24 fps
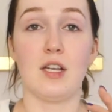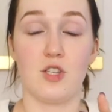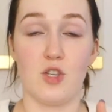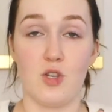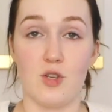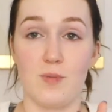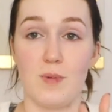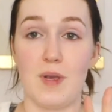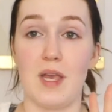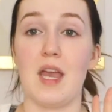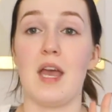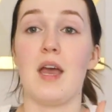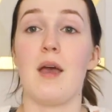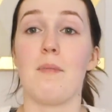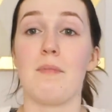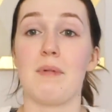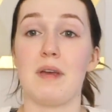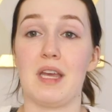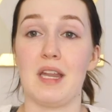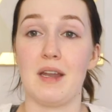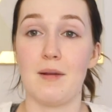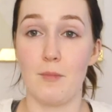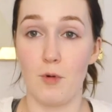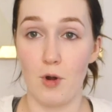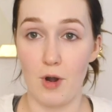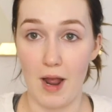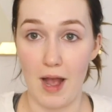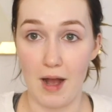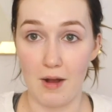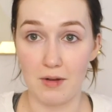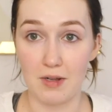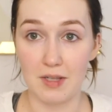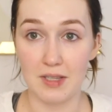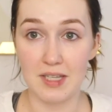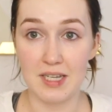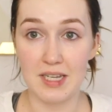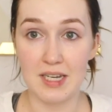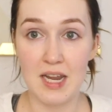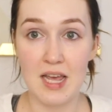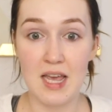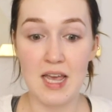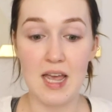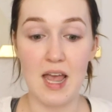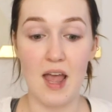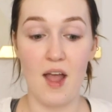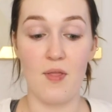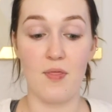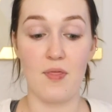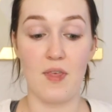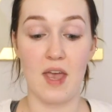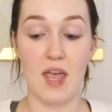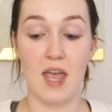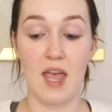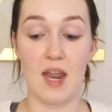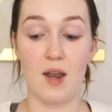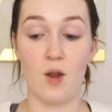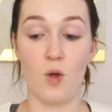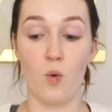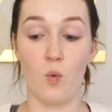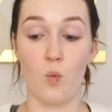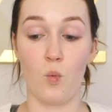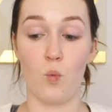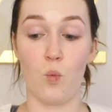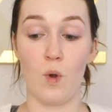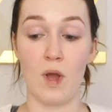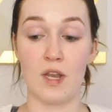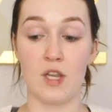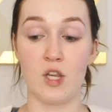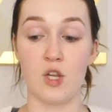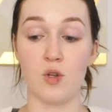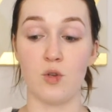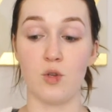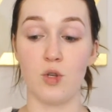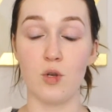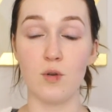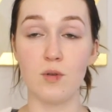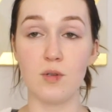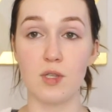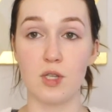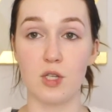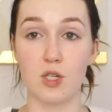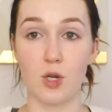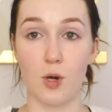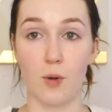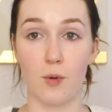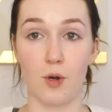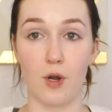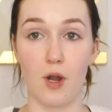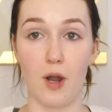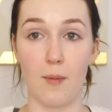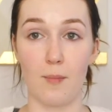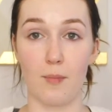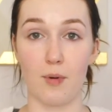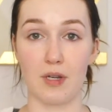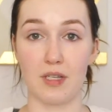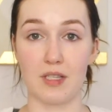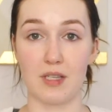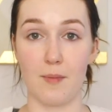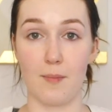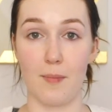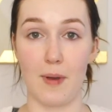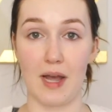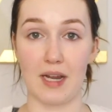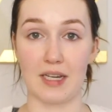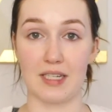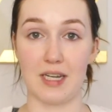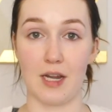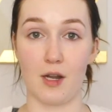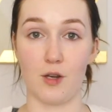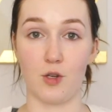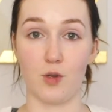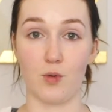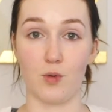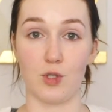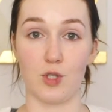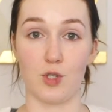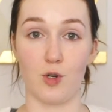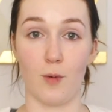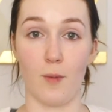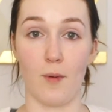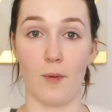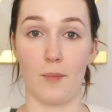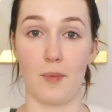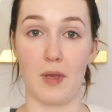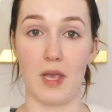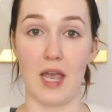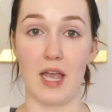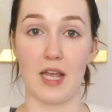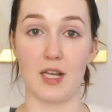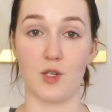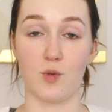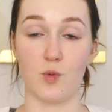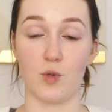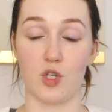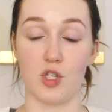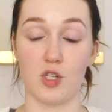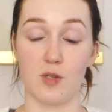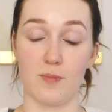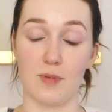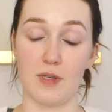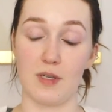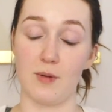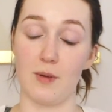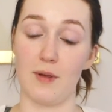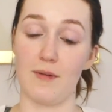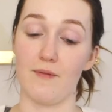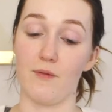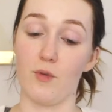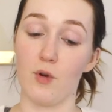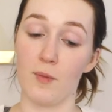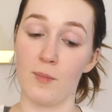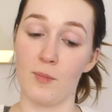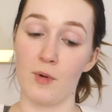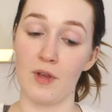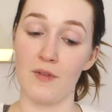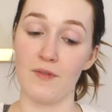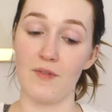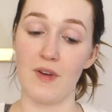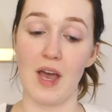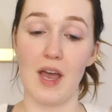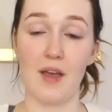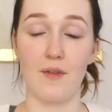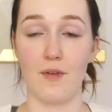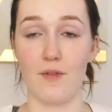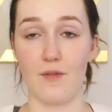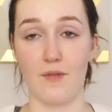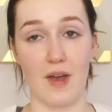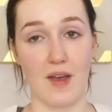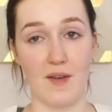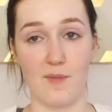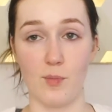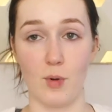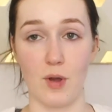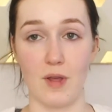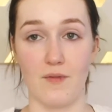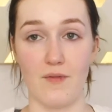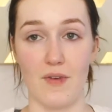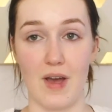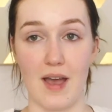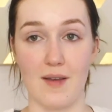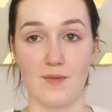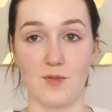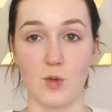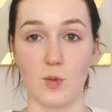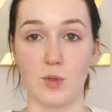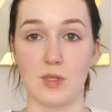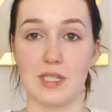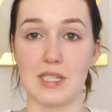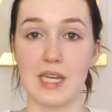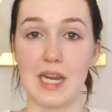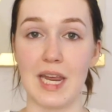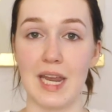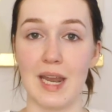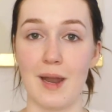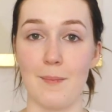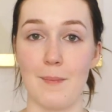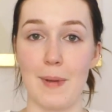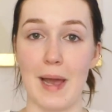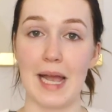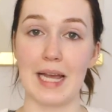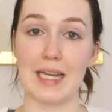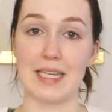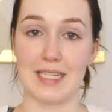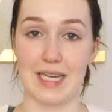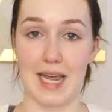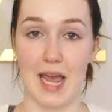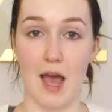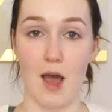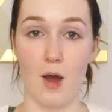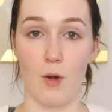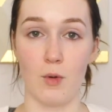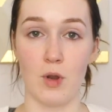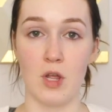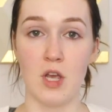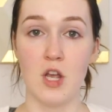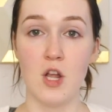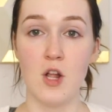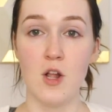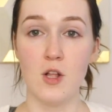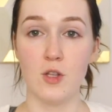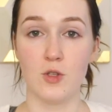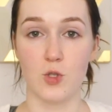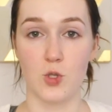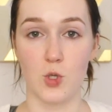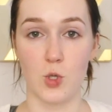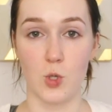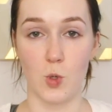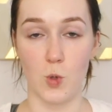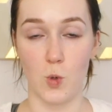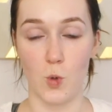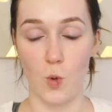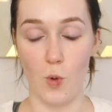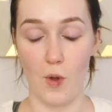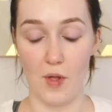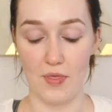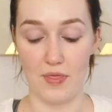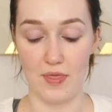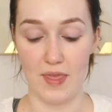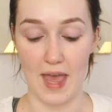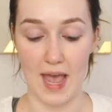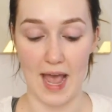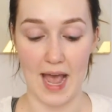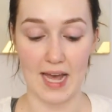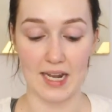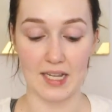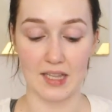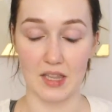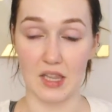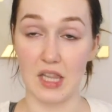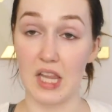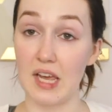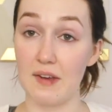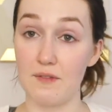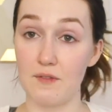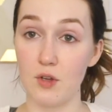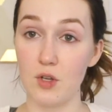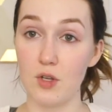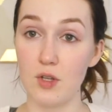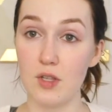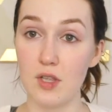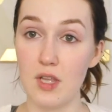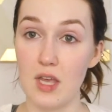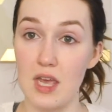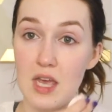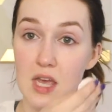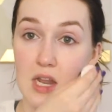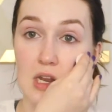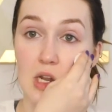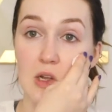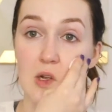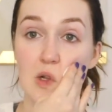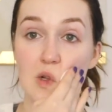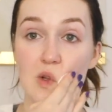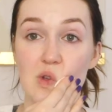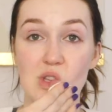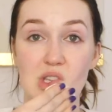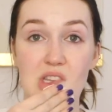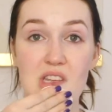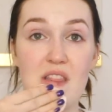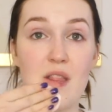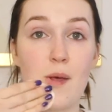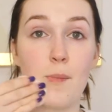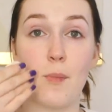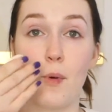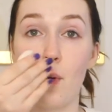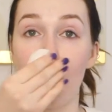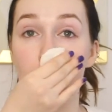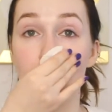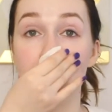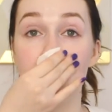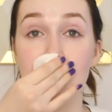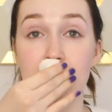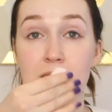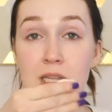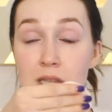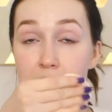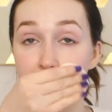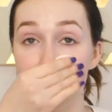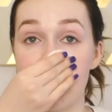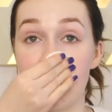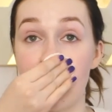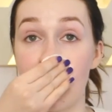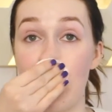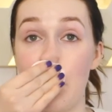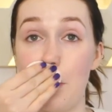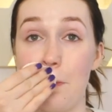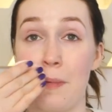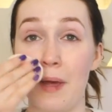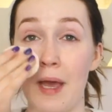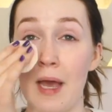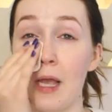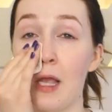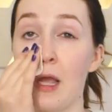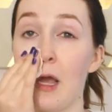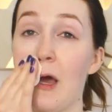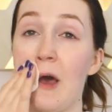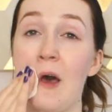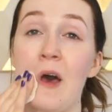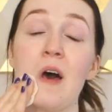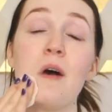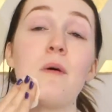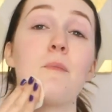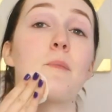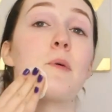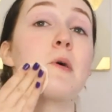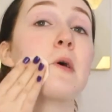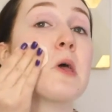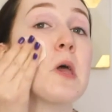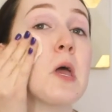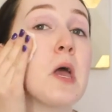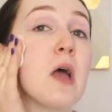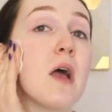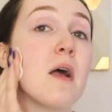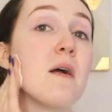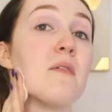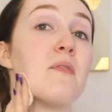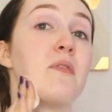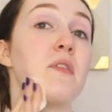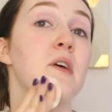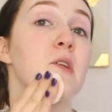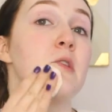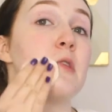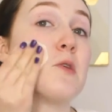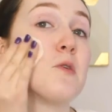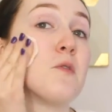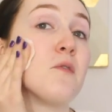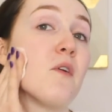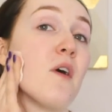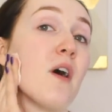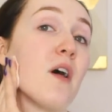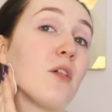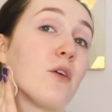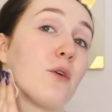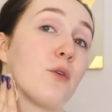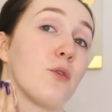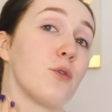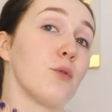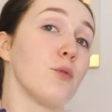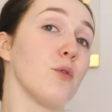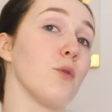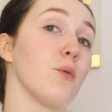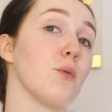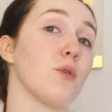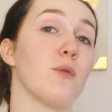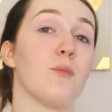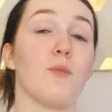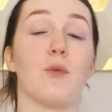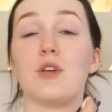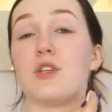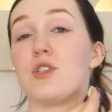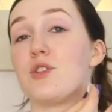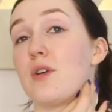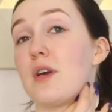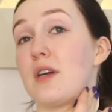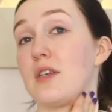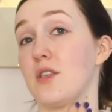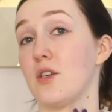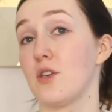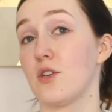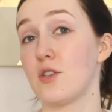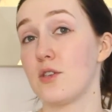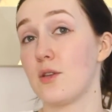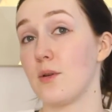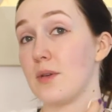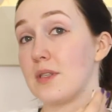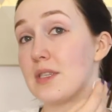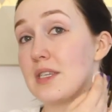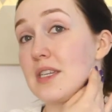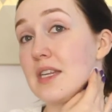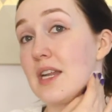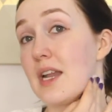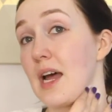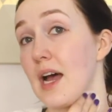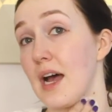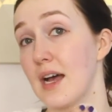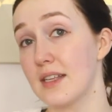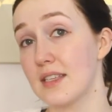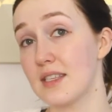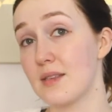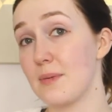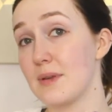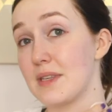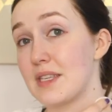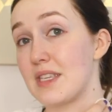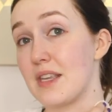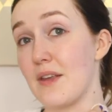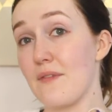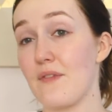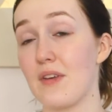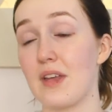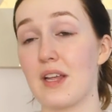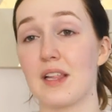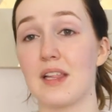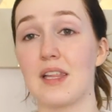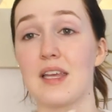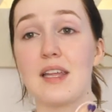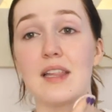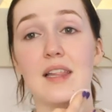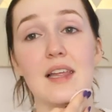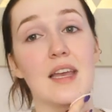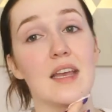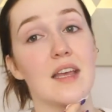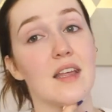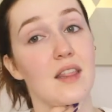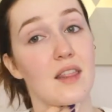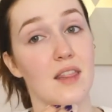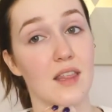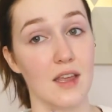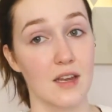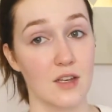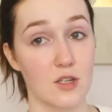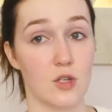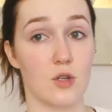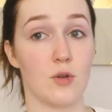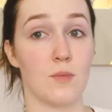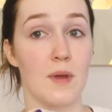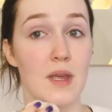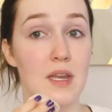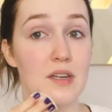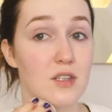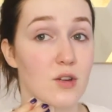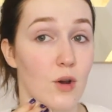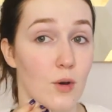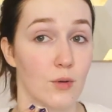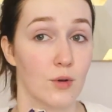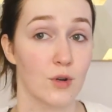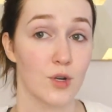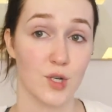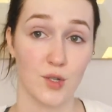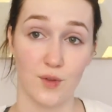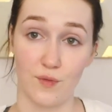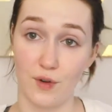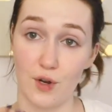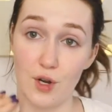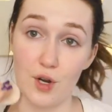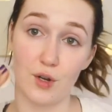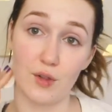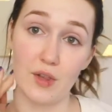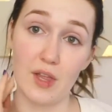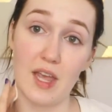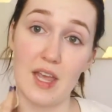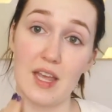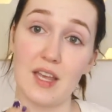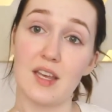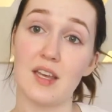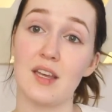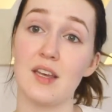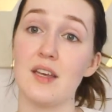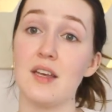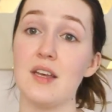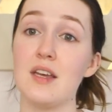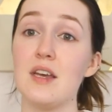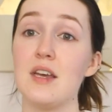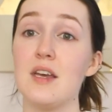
making it more alkaline. And then when you use the toner, it brings it back down to its normal pH, which is between 4.5 and 5.5. So it's taking it back down to that level and closing the pores and the skin back up, and then you follow through with a moisturizer. So it's not specifically like, they do make toners for like